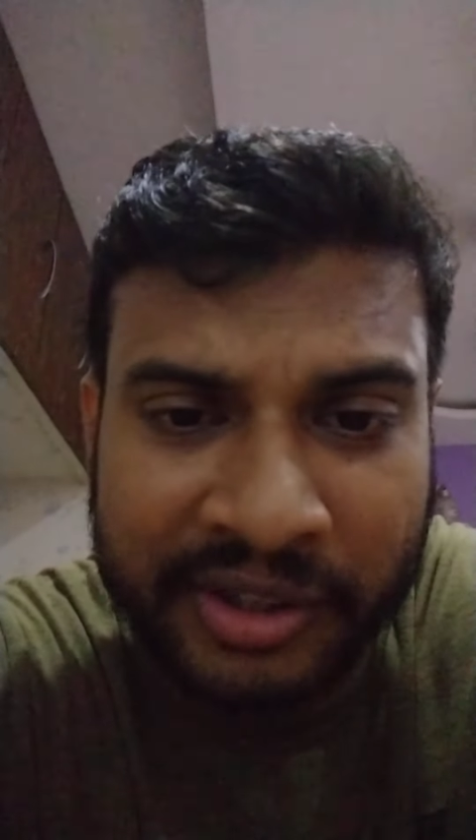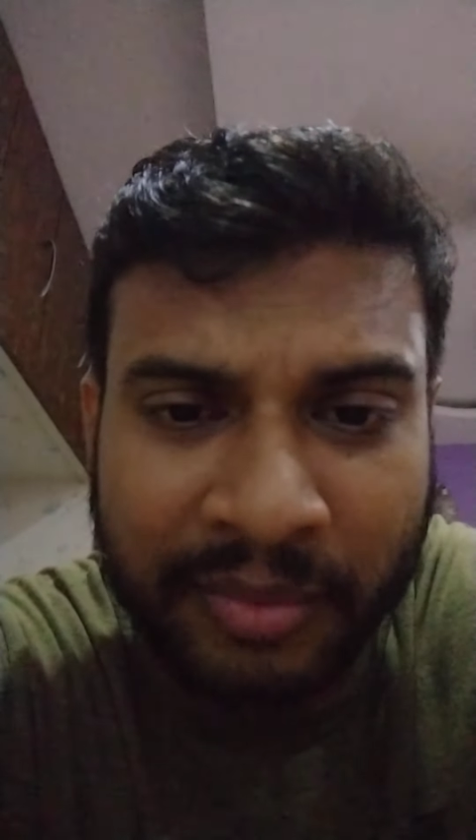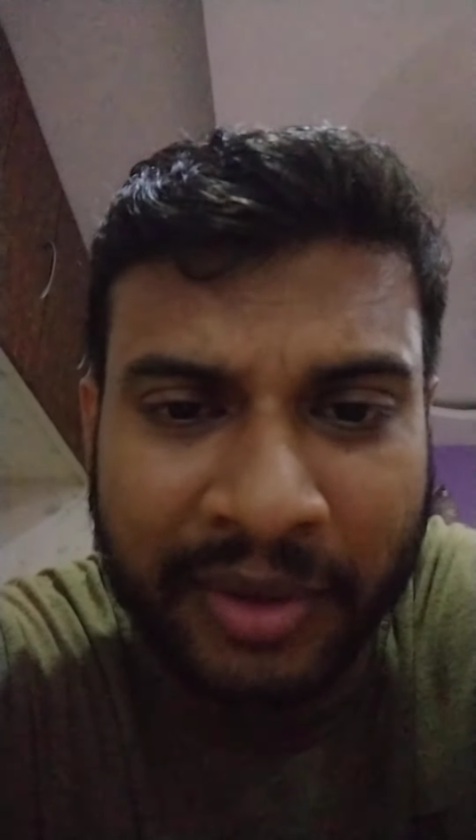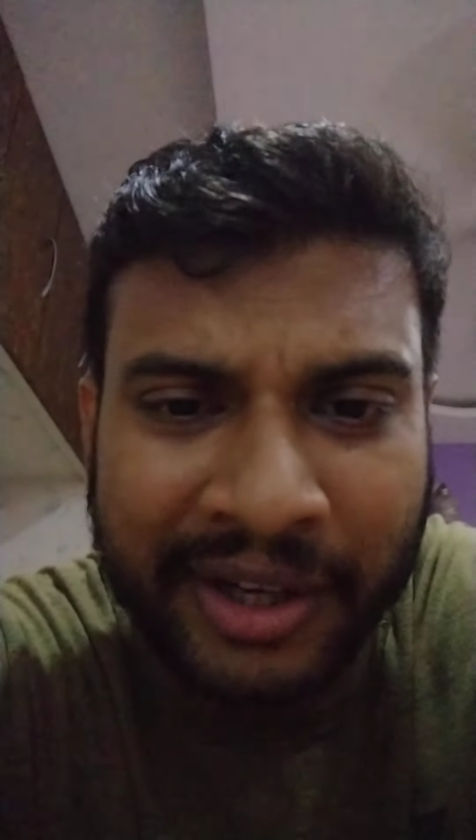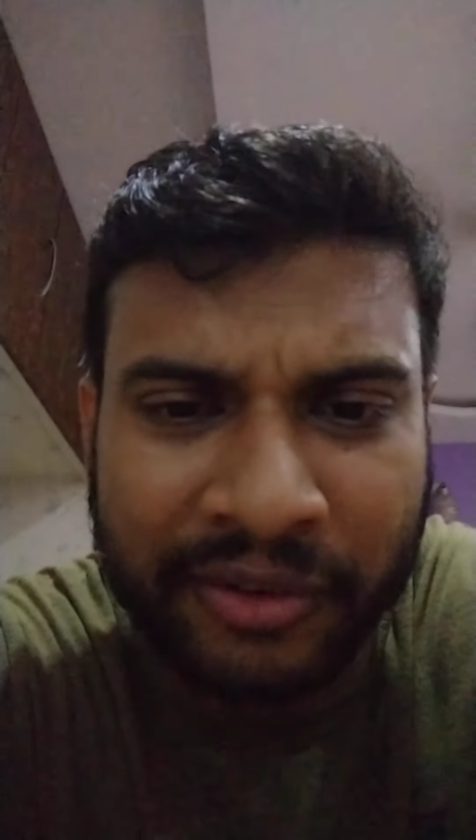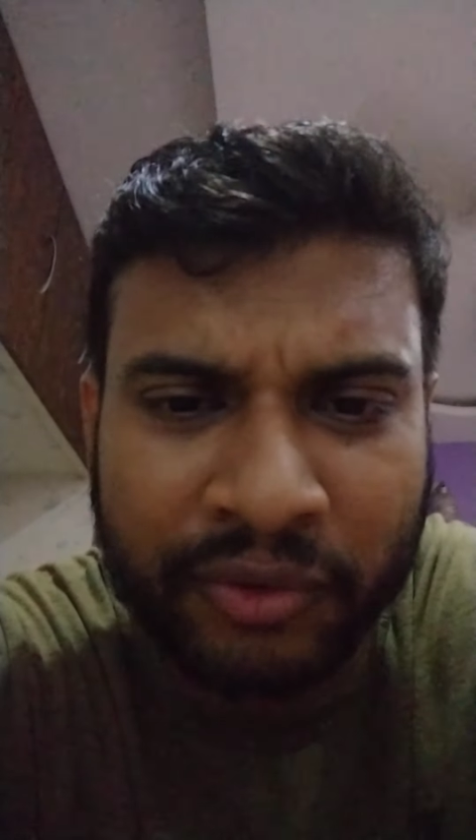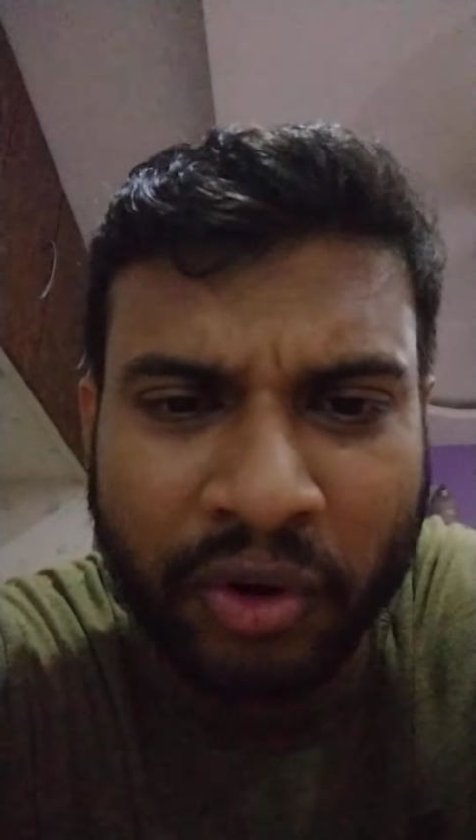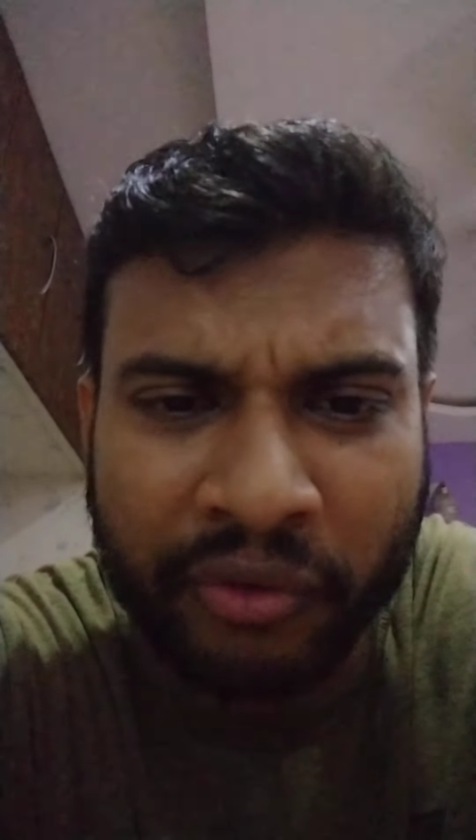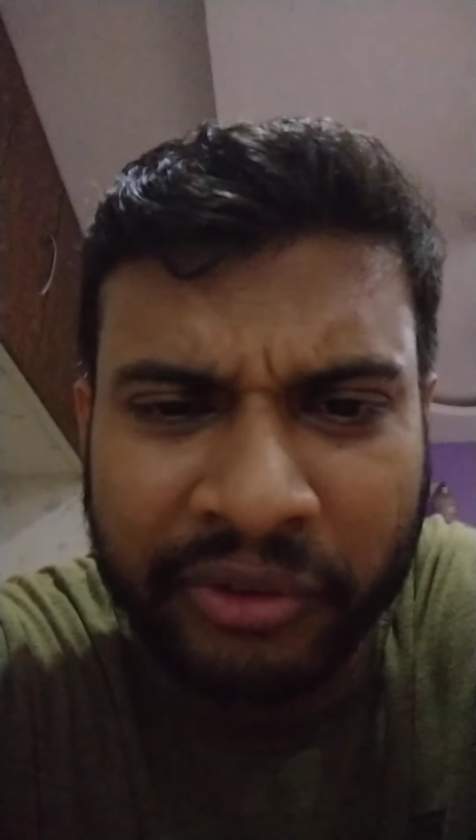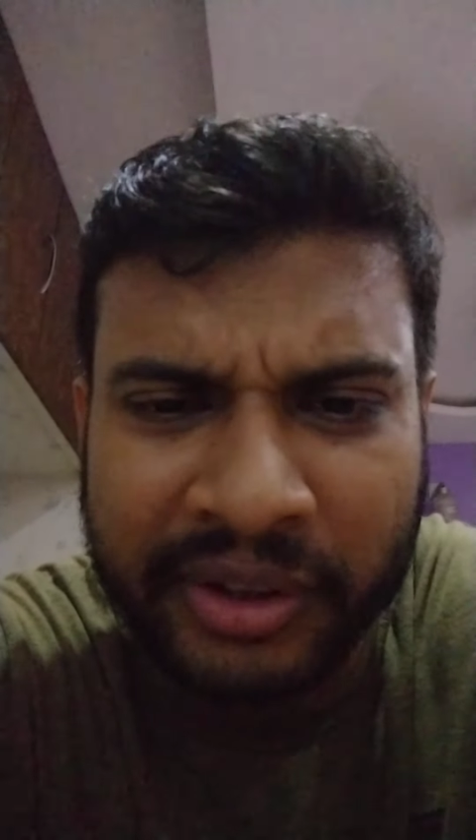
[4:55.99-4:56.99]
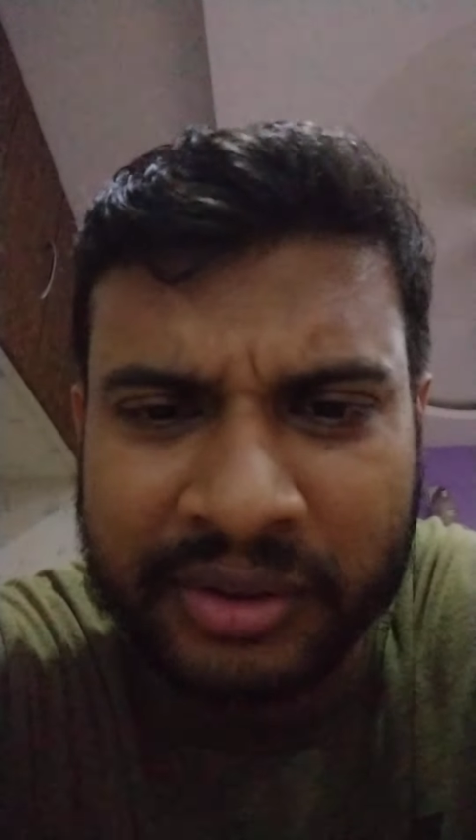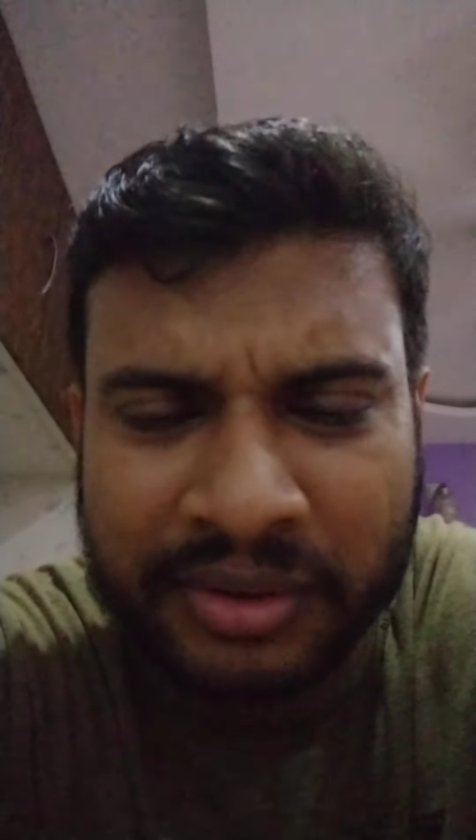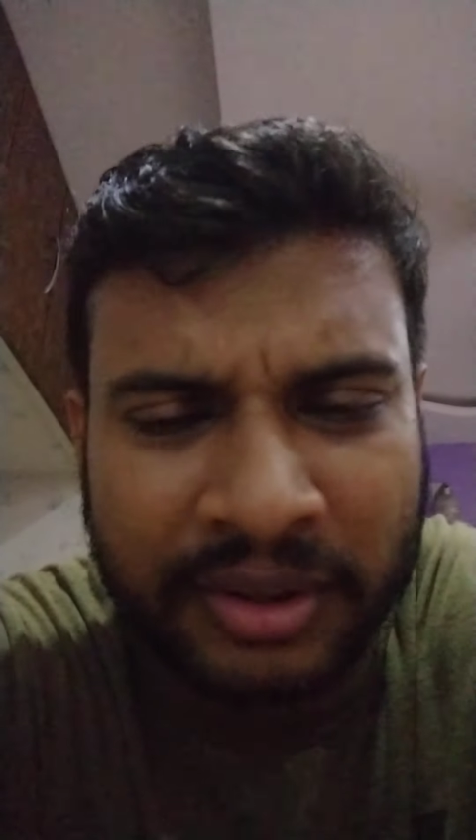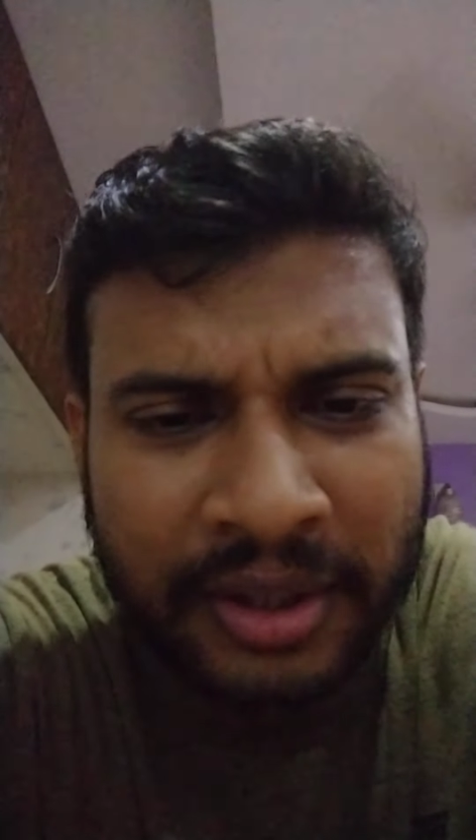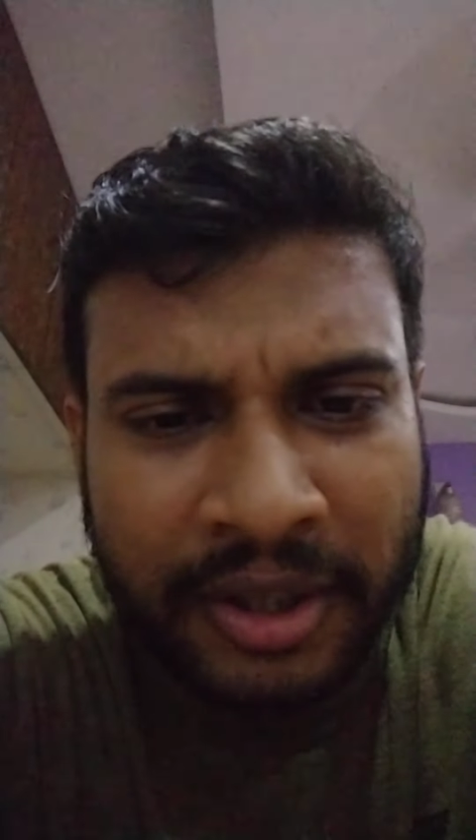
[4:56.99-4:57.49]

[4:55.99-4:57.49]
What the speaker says: some kind of confidence,